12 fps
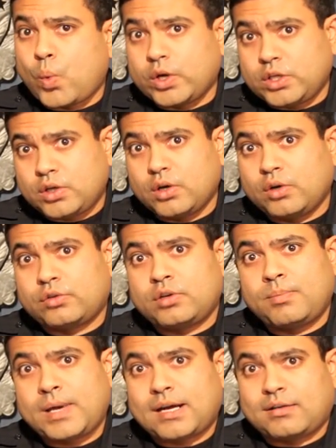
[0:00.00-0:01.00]
When you go through
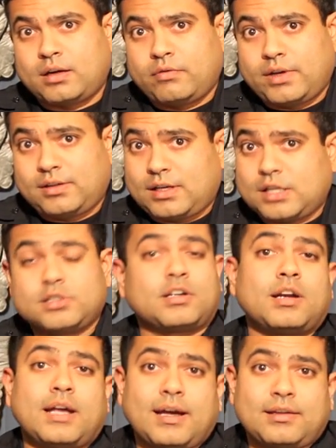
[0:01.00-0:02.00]
your background investigation,
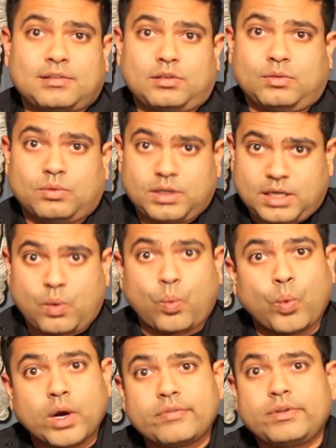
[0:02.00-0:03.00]
they're going to ask you,
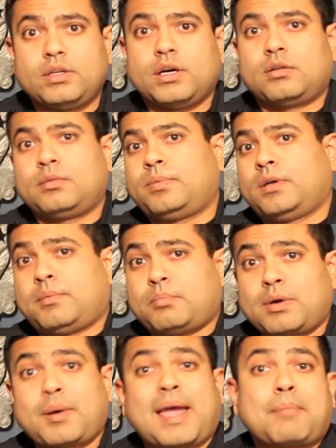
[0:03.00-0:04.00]
again, what have you done to, pre
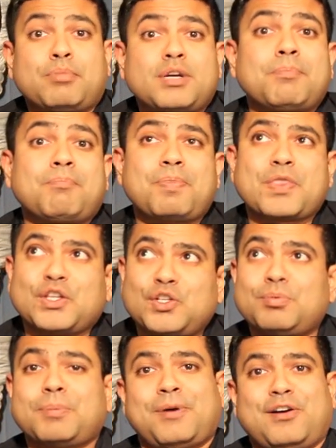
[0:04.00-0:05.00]
pre
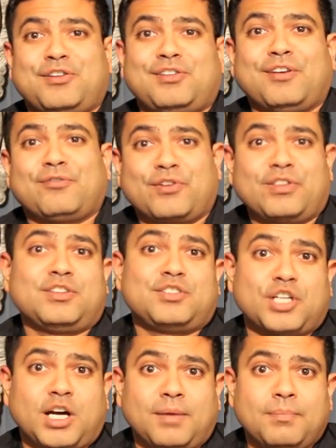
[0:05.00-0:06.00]
to prepare yourself for this
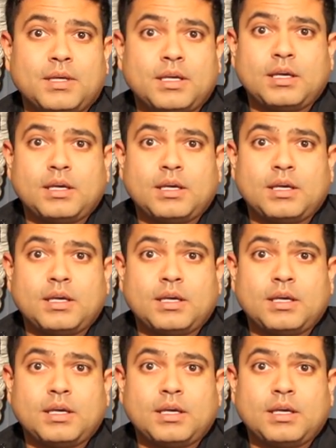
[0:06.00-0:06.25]
job?